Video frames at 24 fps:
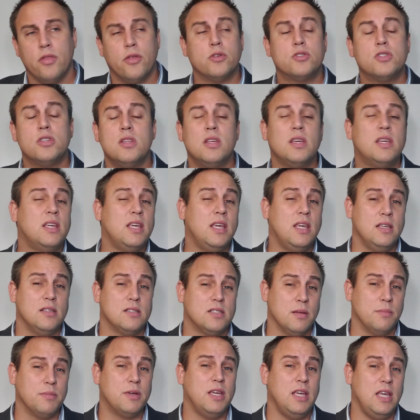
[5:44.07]
Those are
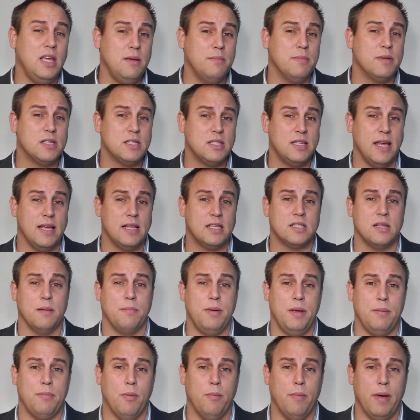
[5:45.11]
some key mistakes
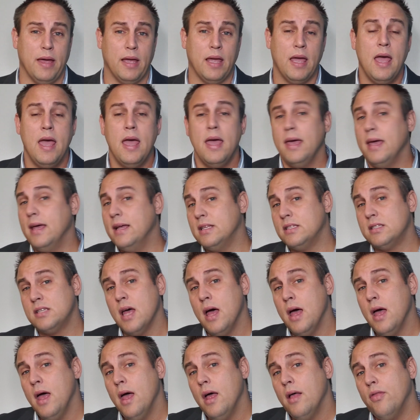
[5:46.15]
that people make,
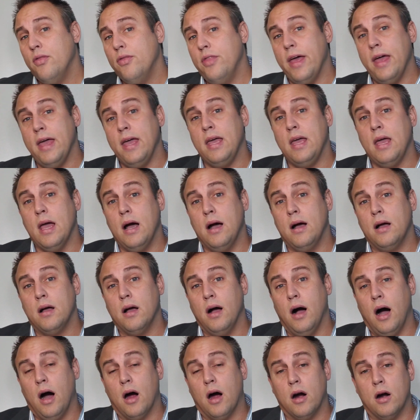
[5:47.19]
is they
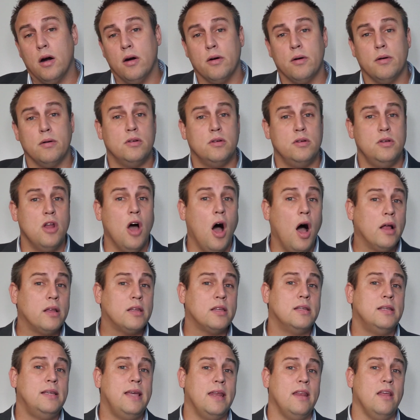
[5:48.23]
are
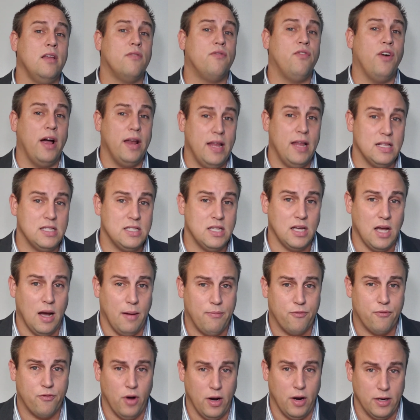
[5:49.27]
not getting financing
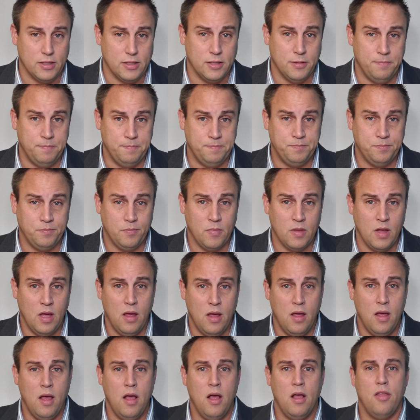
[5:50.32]
up front.
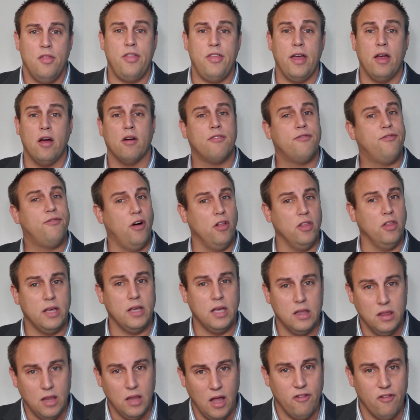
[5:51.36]
They are
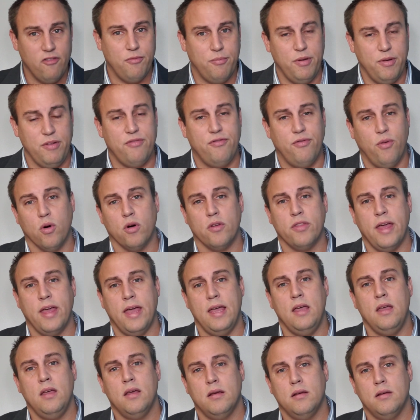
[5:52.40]
falling in love before
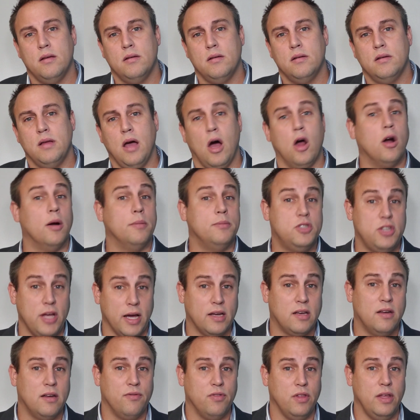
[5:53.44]
they are
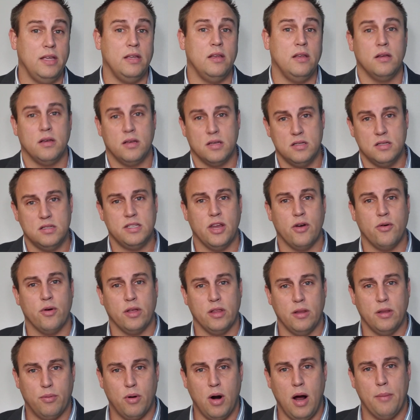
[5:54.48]
objectively
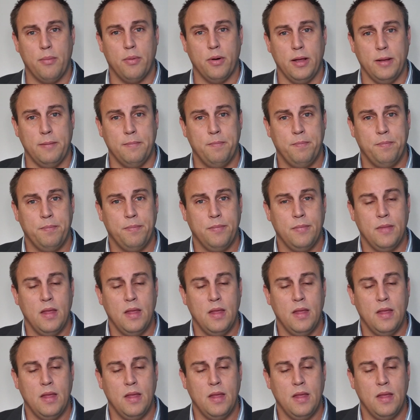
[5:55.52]
considering the property.